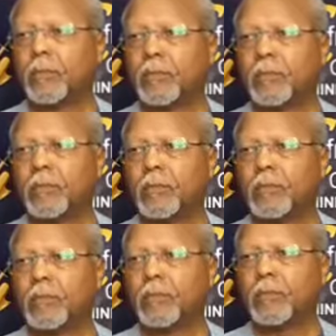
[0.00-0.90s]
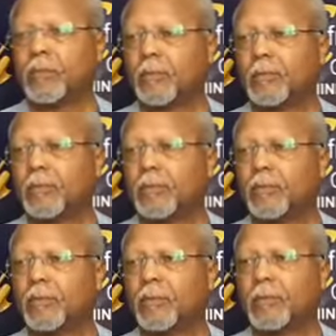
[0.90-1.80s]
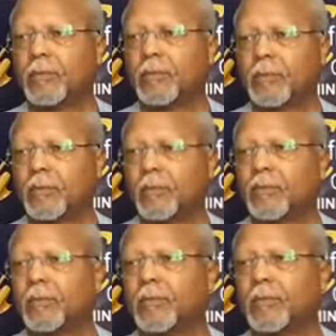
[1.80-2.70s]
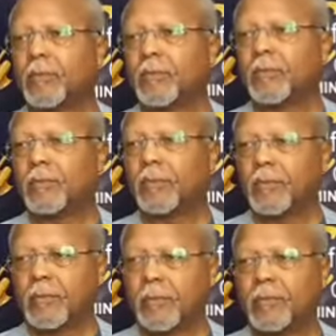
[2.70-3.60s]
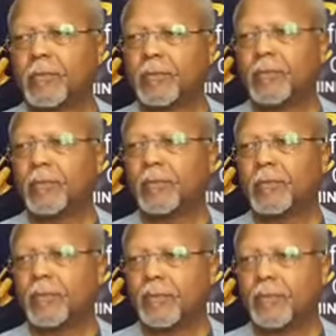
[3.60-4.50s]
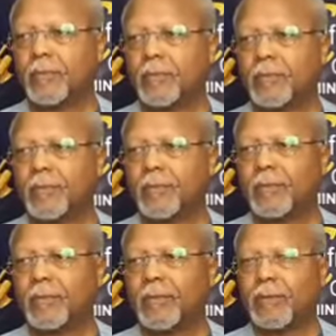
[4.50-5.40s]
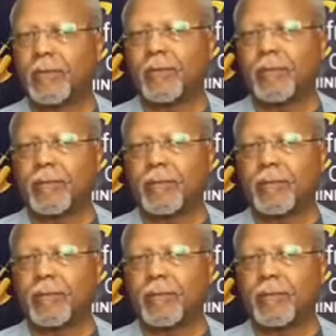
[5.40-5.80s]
This person isn't speaking.